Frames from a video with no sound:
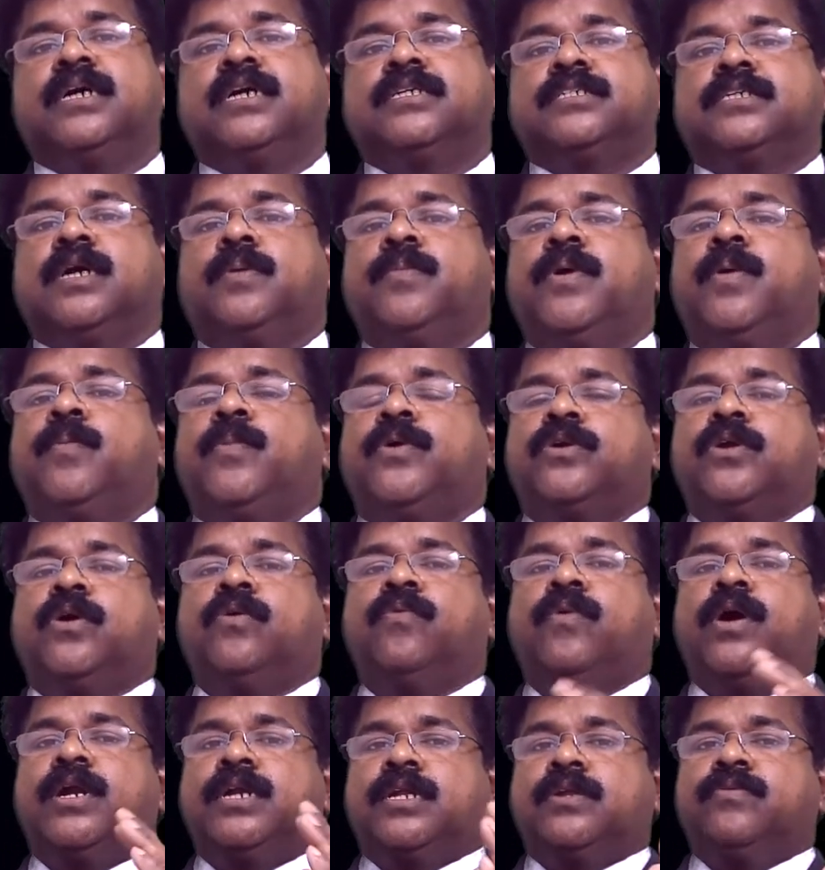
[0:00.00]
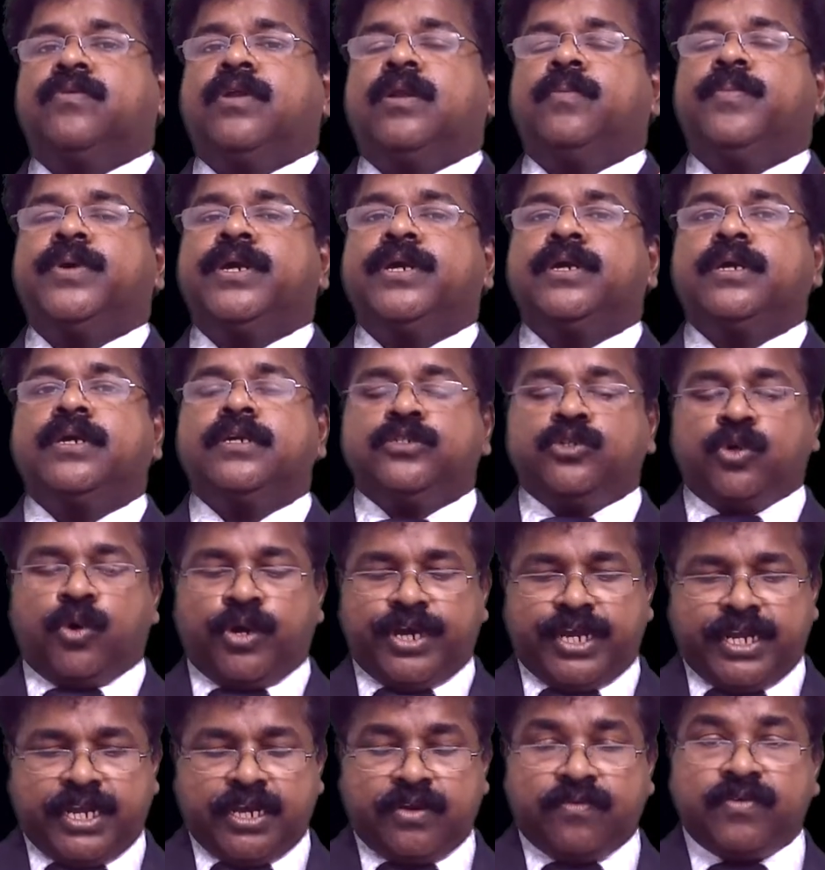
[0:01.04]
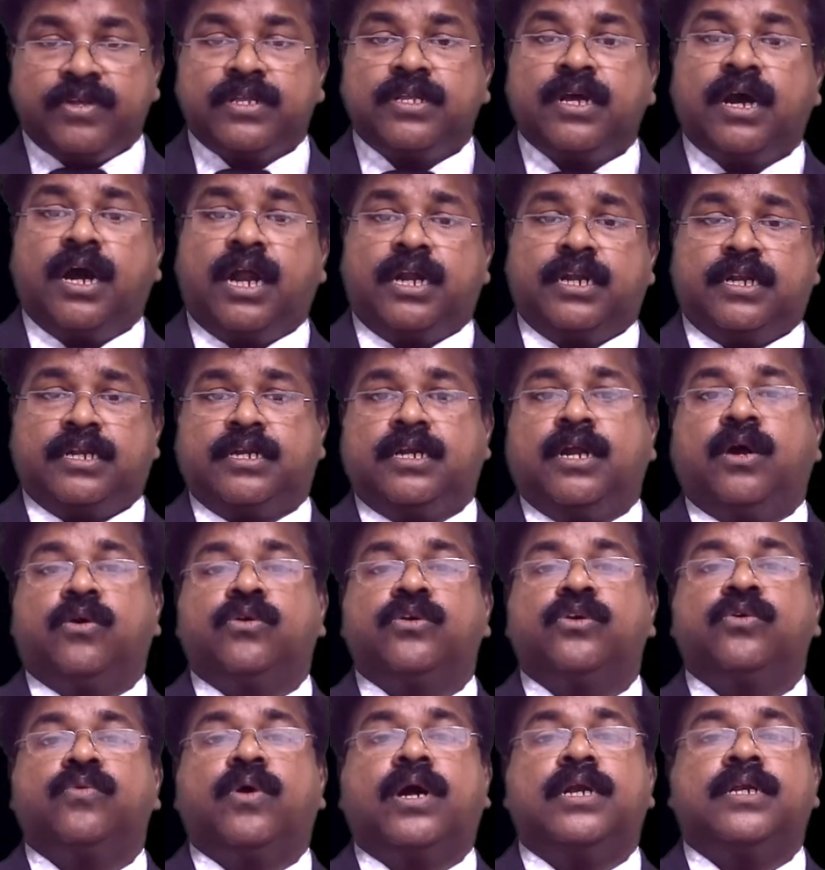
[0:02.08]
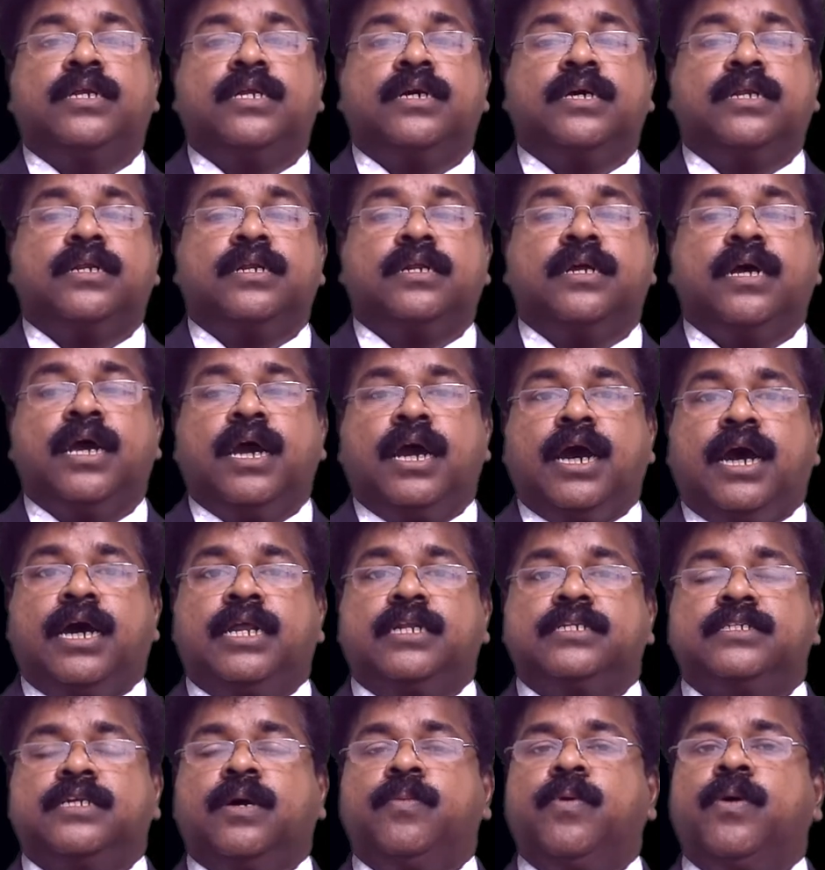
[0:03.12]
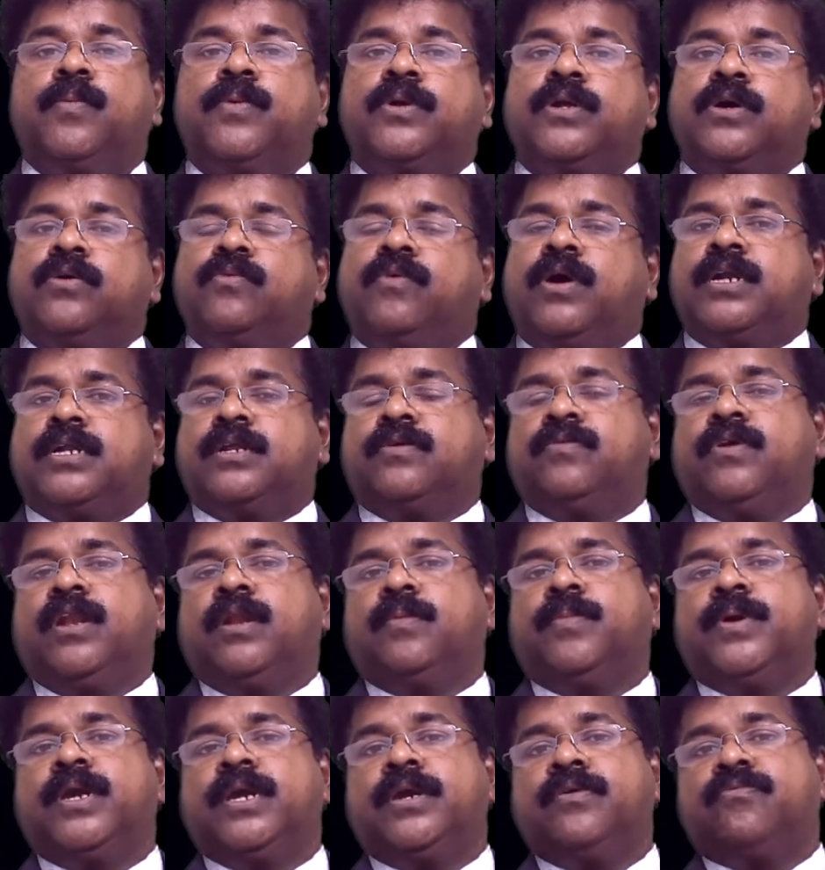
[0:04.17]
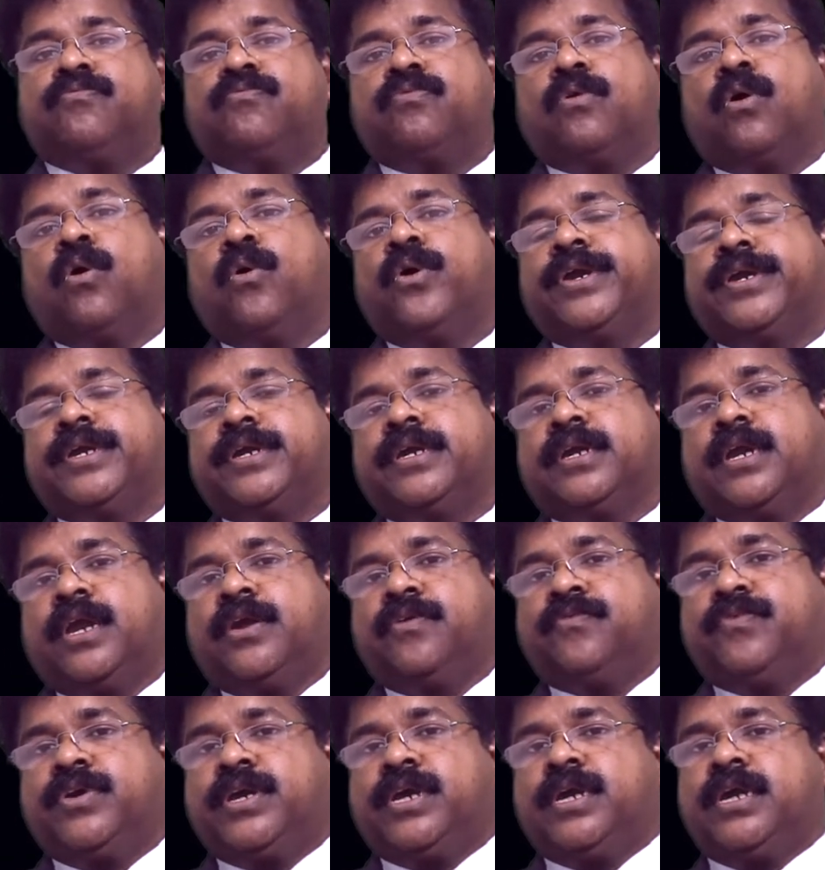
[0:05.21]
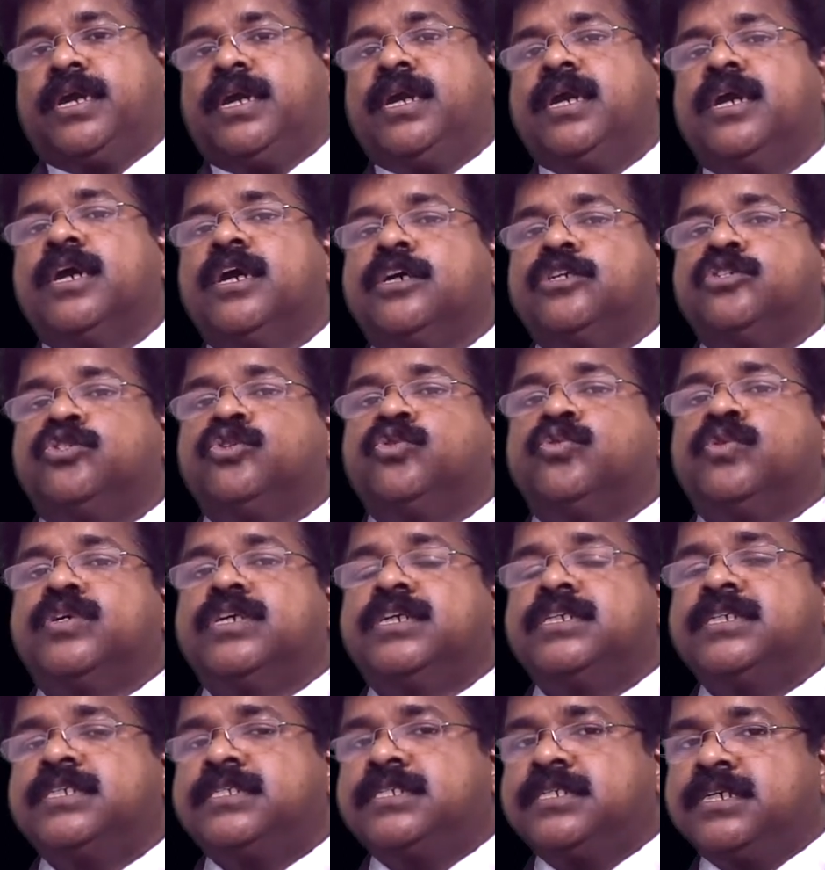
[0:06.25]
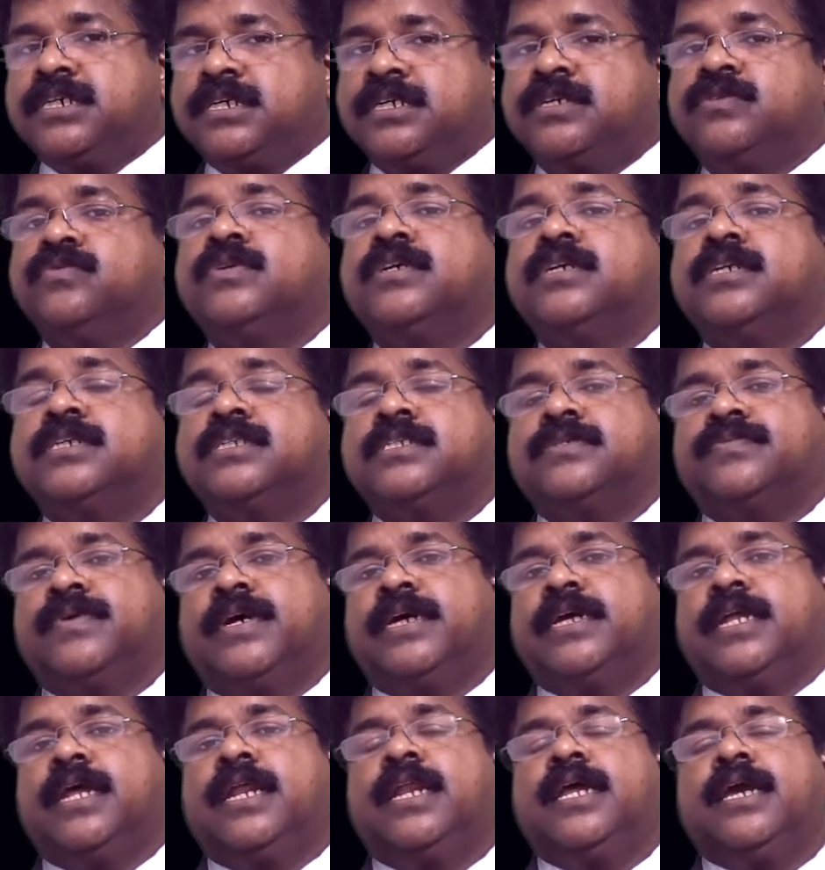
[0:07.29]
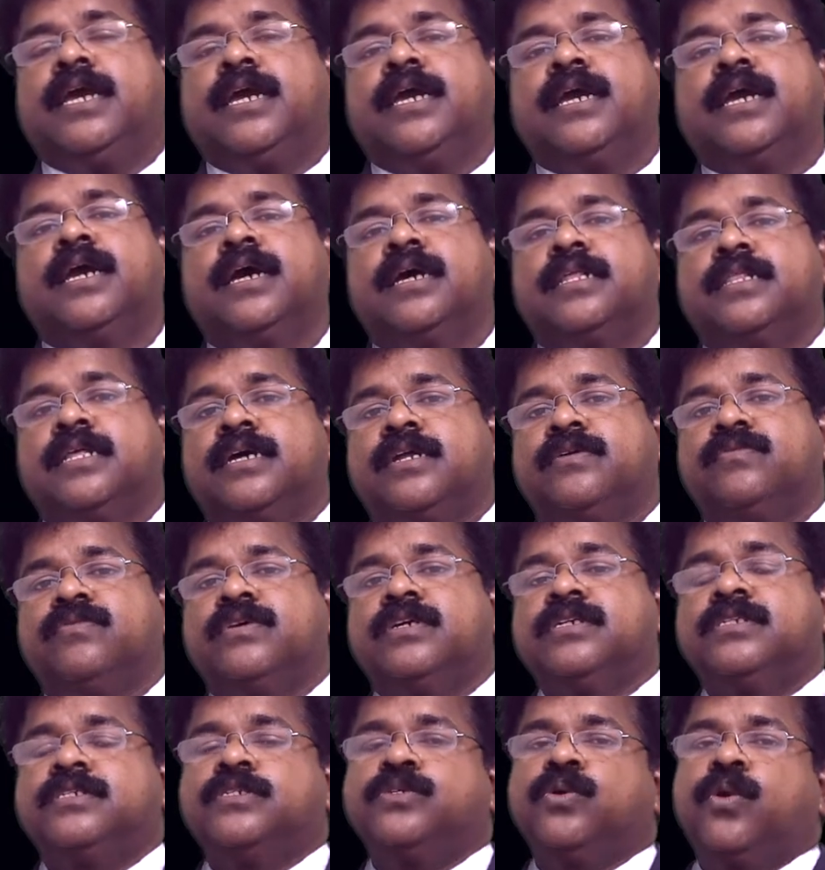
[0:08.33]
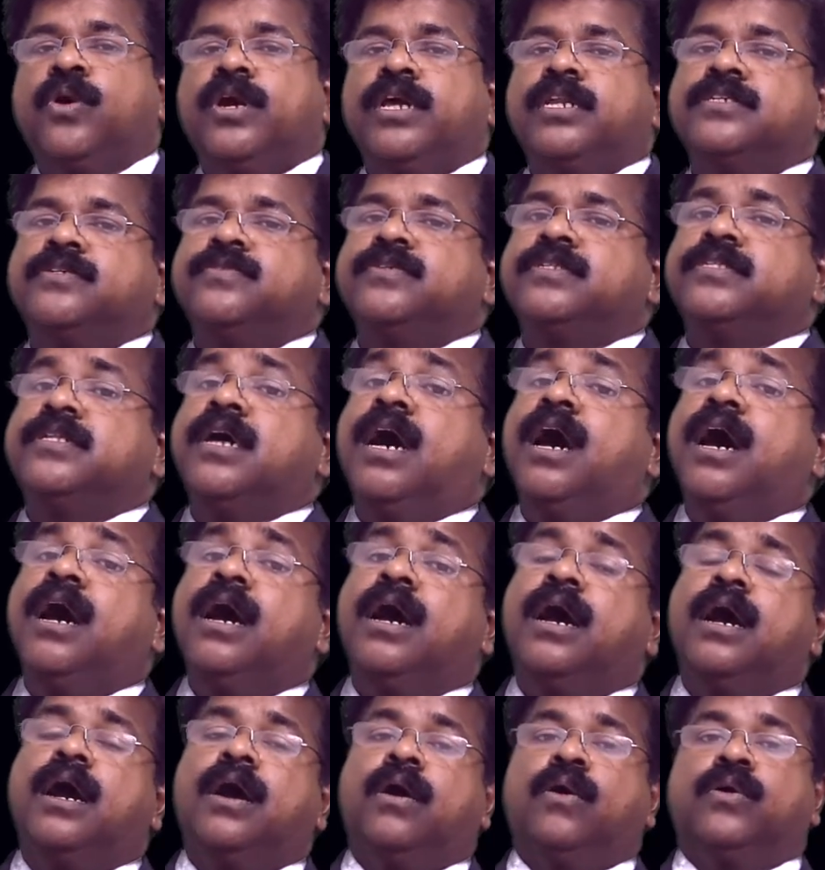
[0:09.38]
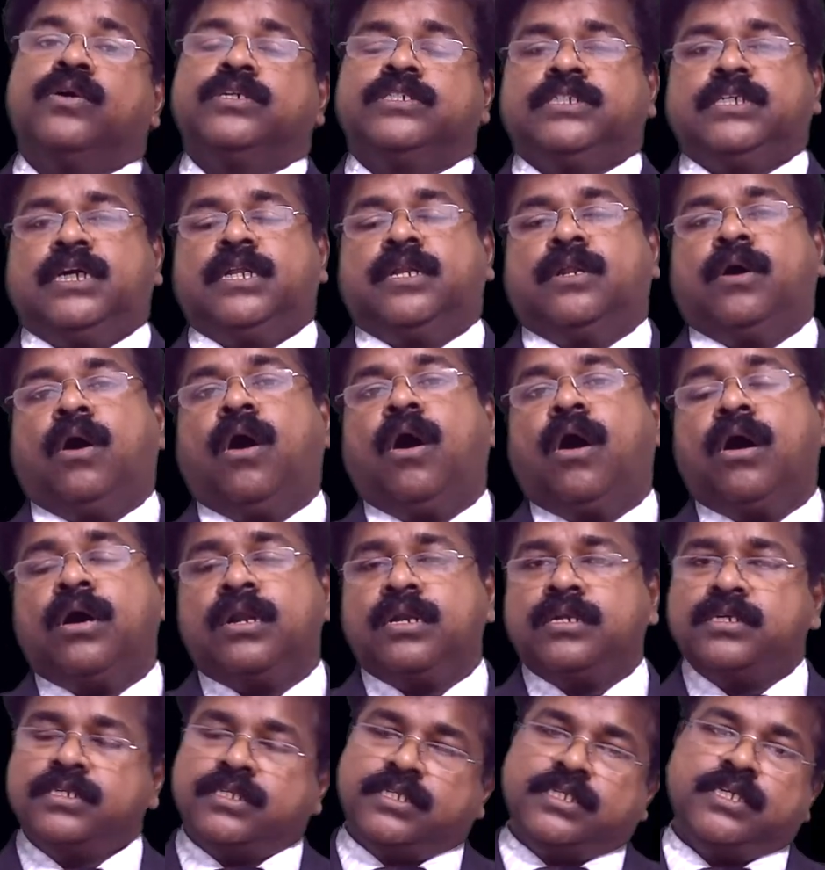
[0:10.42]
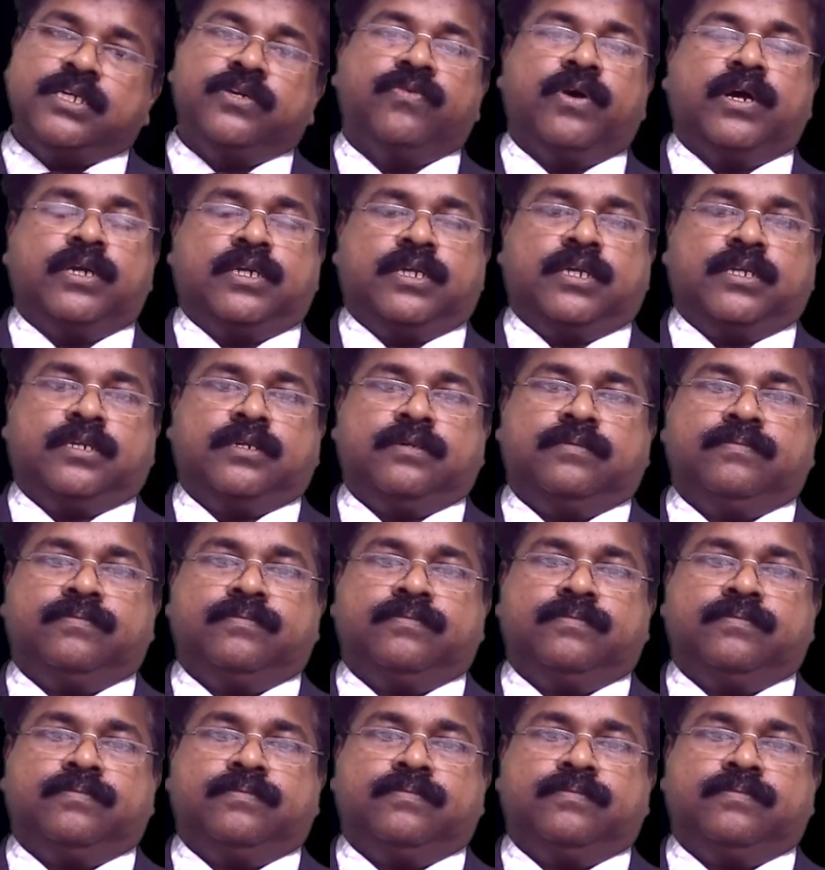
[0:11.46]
some amount of water will be joining with the underground water and some amount of water will be flowing away towards the rivers. Finally, the rivers joins with the ocean or sea water.